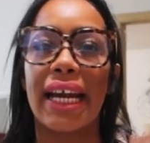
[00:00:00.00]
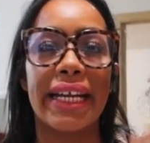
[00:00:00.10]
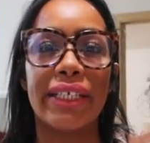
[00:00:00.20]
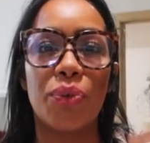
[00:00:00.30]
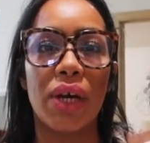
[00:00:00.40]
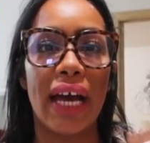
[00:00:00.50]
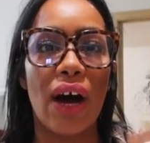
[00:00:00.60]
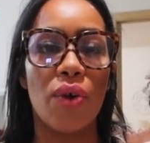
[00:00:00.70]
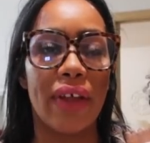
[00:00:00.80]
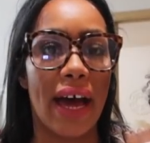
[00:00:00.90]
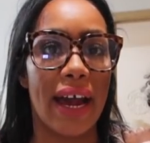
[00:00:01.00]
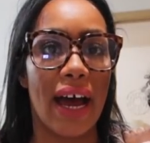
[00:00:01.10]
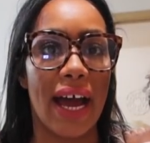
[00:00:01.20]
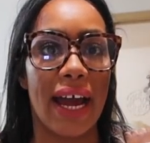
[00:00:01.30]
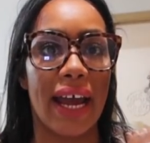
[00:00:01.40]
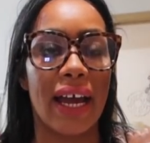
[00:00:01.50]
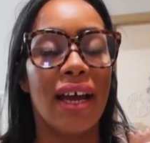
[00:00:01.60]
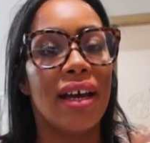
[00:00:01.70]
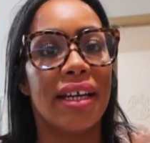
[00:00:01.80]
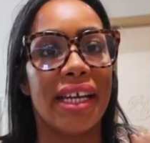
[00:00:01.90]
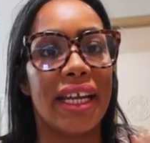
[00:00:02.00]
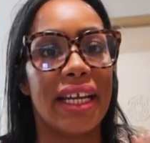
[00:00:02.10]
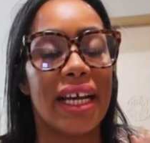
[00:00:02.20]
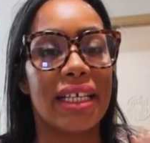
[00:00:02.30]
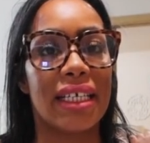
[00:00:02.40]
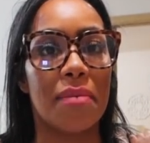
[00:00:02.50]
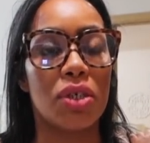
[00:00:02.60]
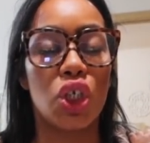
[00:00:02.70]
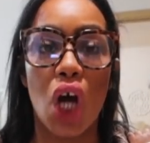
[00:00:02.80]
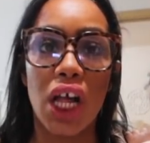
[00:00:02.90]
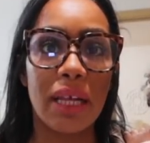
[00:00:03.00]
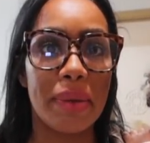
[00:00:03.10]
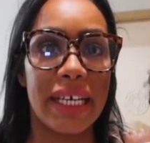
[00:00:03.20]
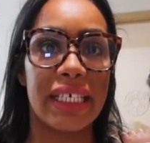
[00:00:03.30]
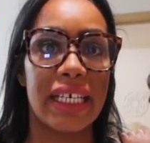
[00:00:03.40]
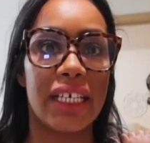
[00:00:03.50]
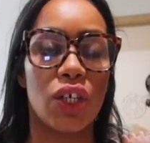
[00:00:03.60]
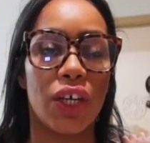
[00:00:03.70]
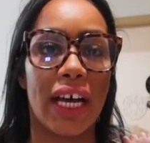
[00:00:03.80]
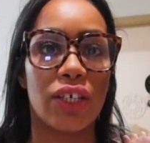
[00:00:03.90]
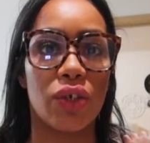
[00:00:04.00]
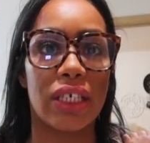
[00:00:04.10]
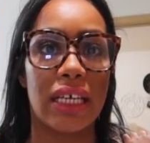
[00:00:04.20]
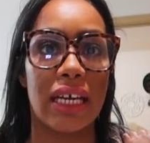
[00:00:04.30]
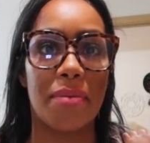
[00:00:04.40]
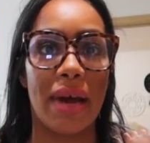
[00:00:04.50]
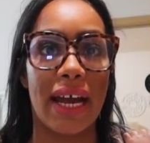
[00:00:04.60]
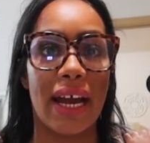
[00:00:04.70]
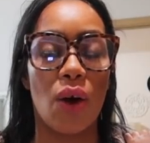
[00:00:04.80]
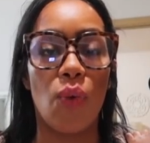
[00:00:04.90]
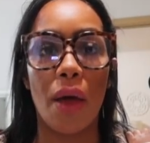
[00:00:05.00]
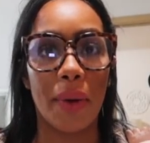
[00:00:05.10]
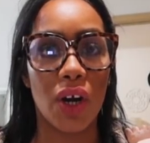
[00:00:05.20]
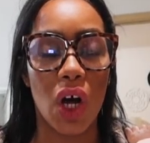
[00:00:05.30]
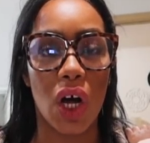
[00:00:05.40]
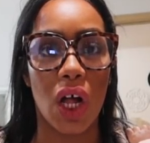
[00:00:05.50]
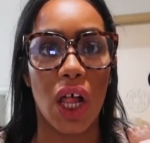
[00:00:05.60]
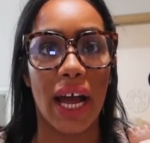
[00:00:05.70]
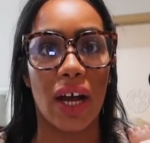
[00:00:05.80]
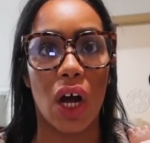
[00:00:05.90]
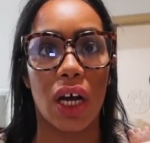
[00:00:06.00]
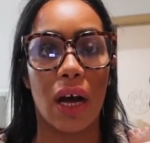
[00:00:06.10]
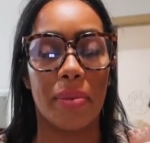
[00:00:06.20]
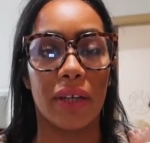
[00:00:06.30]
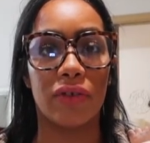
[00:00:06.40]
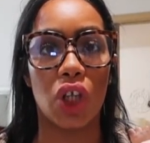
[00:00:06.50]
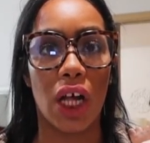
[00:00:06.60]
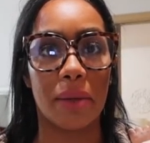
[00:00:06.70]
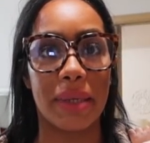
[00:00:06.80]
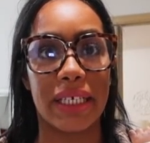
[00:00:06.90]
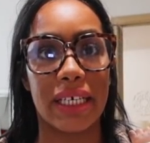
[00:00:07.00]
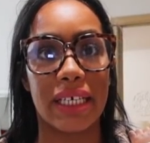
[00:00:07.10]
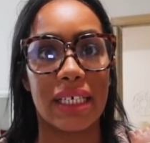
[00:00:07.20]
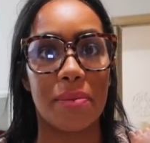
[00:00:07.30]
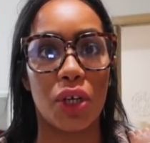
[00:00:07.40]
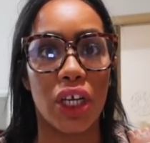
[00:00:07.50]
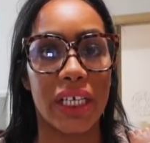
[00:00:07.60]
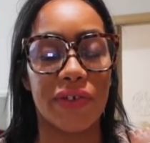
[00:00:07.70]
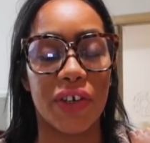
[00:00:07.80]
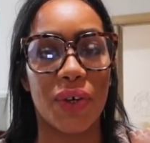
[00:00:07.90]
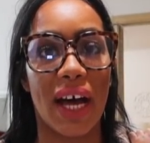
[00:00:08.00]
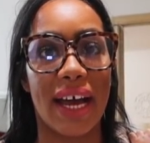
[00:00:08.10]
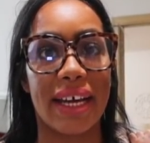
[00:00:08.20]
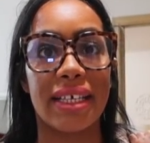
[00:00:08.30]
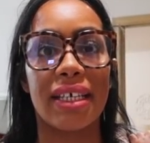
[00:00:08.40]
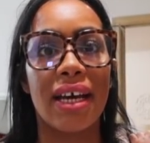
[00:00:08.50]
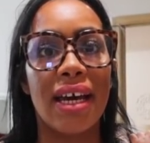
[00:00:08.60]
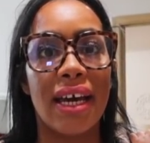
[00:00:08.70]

I need to work out, that I needed some chocolate pieces. So you guys will see in my Walmart haul, I got a couple of chocolate pieces, some goodies for you guys.